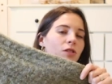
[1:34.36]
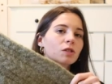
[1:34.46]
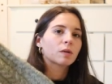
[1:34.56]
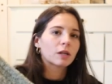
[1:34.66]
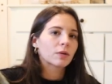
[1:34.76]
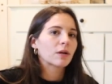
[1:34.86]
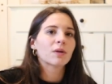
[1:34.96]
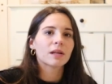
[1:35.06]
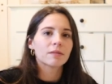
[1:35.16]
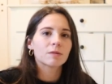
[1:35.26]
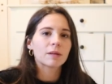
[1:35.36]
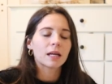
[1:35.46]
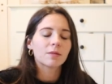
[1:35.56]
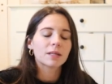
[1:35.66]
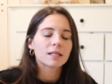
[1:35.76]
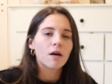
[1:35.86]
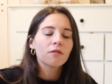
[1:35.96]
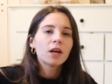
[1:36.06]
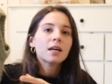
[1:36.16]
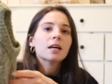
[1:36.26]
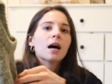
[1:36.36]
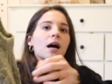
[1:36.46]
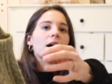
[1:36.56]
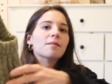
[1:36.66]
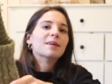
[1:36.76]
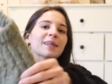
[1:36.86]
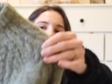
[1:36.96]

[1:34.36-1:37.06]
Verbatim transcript: on a sweater when I wouldn't even spend that on myself. Um,